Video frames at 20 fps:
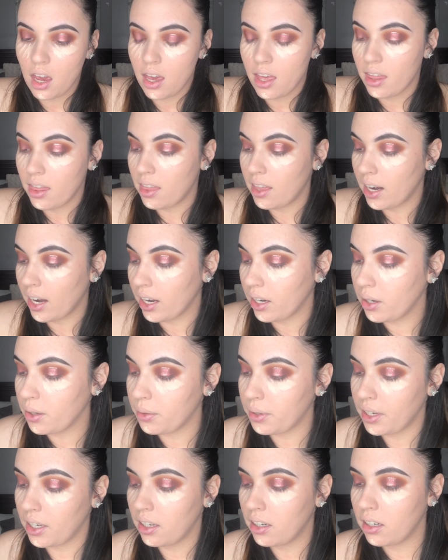Then I go
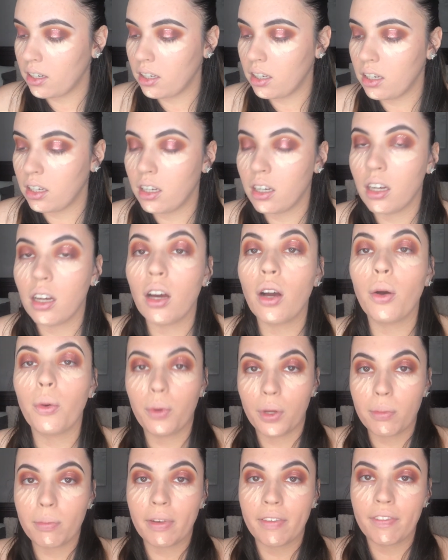in
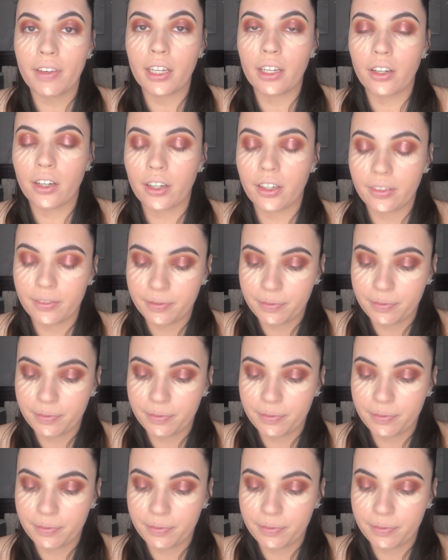with my finger.